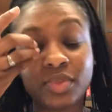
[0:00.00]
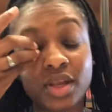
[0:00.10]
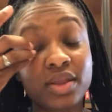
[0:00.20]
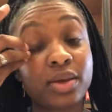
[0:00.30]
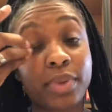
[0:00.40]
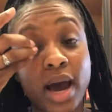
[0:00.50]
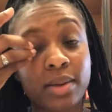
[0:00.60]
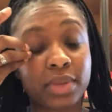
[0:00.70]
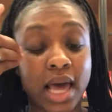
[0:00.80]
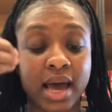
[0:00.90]
The
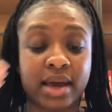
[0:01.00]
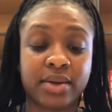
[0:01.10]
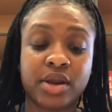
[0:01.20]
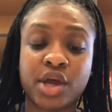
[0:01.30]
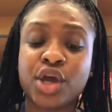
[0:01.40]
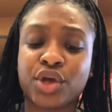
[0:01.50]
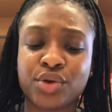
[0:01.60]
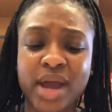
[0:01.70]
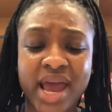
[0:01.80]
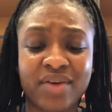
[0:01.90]
bottom line,
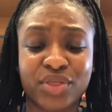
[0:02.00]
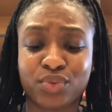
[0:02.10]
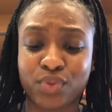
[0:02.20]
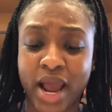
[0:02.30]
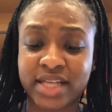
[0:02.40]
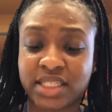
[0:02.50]
you have the right